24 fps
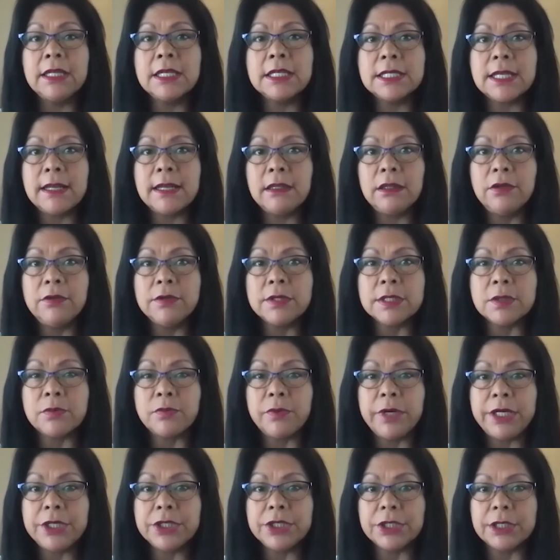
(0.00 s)
the St.
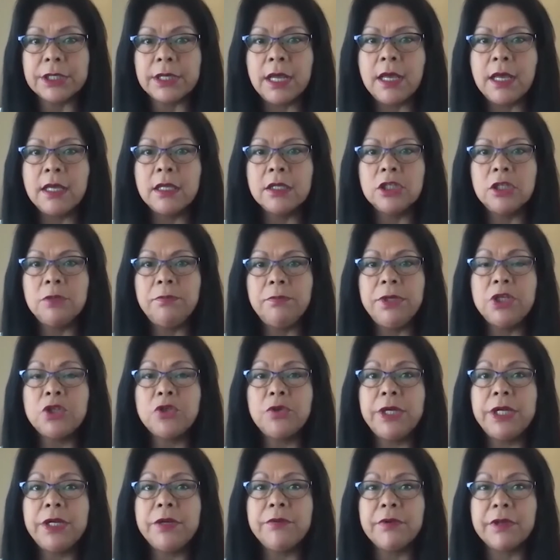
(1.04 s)
Louis region to be
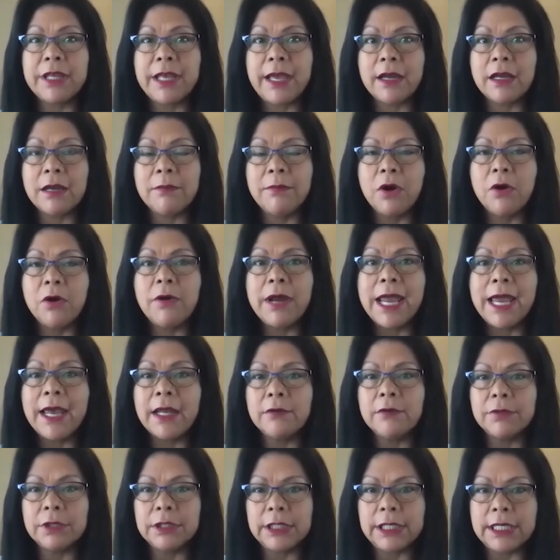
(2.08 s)
treated with ECMO
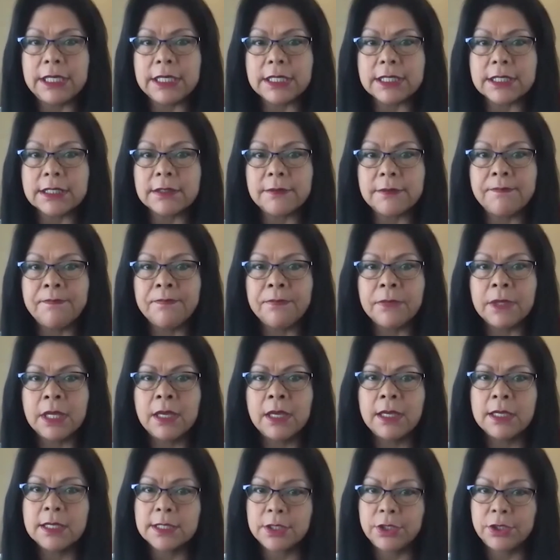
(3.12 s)
and released.
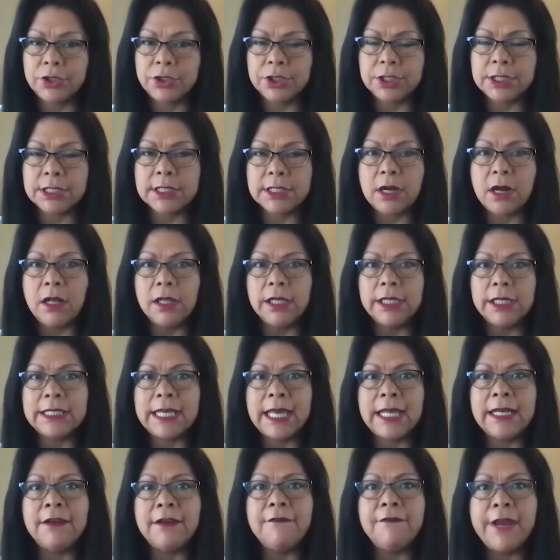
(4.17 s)
Surgeons call
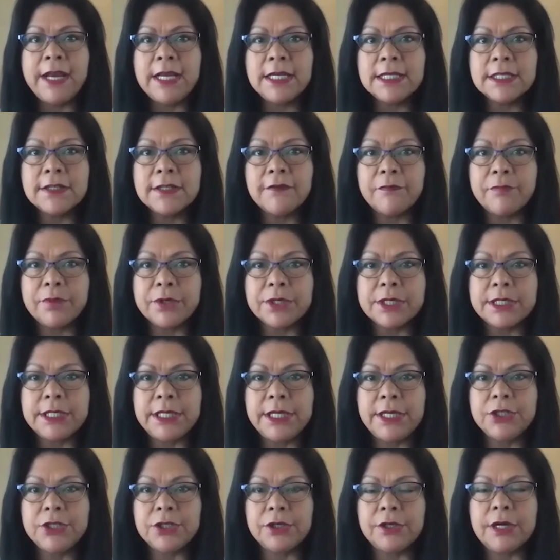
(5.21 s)
it an invasive
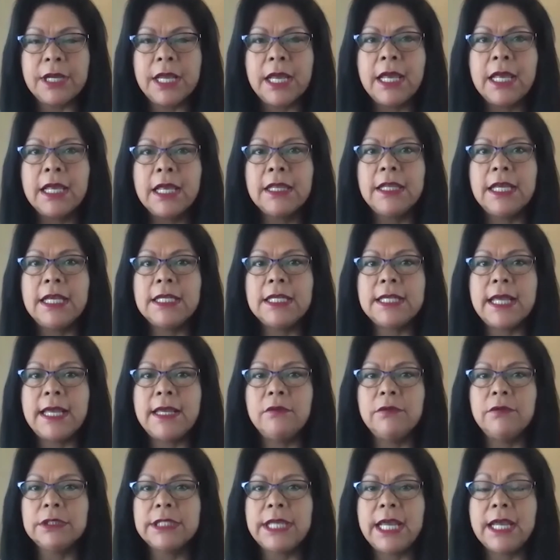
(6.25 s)
procedure. They
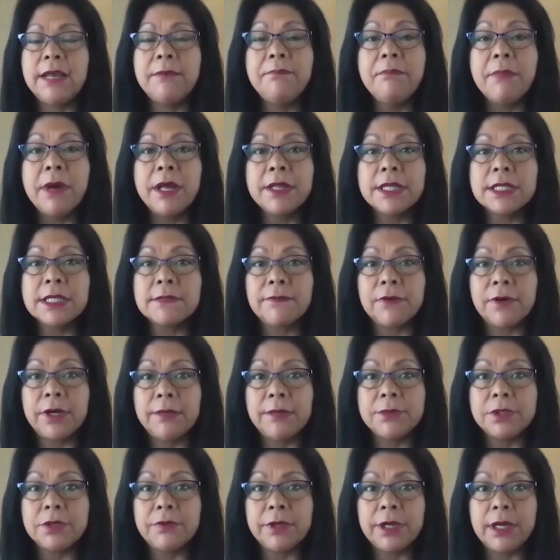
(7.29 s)
say it will take months for
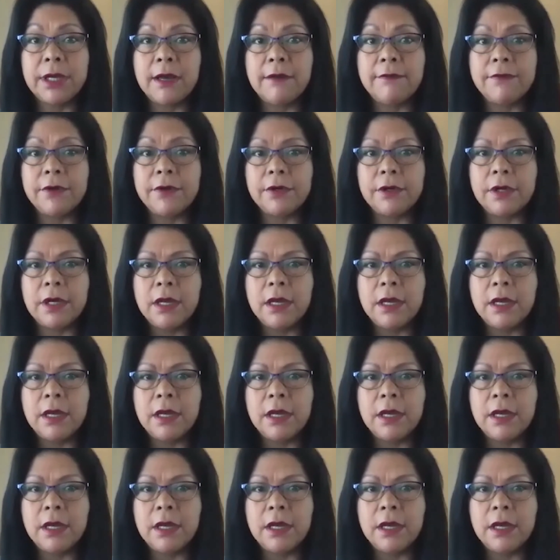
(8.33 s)
him to recover.